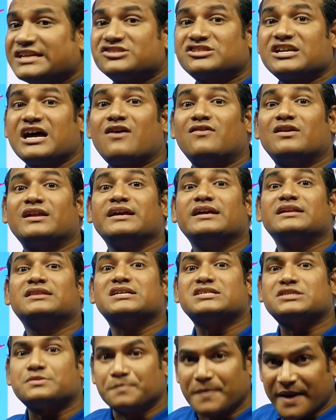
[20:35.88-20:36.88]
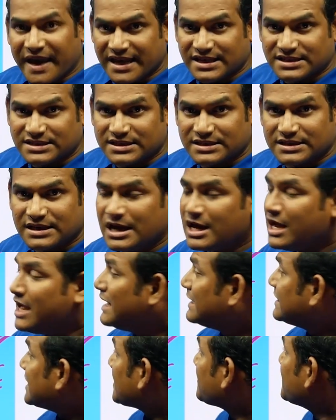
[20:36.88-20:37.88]
is traveling in the space.
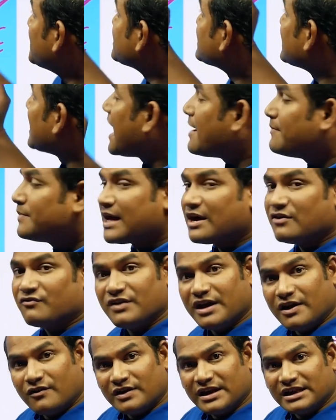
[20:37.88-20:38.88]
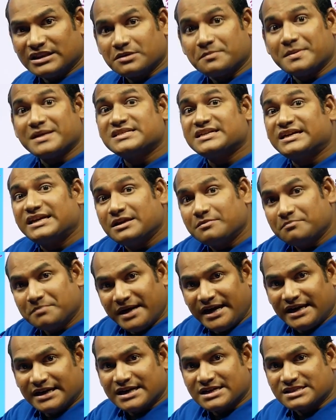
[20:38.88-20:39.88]
That means lambda, wavelength measured in
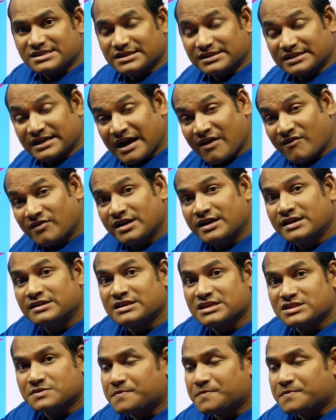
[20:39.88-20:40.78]
meters traveling in the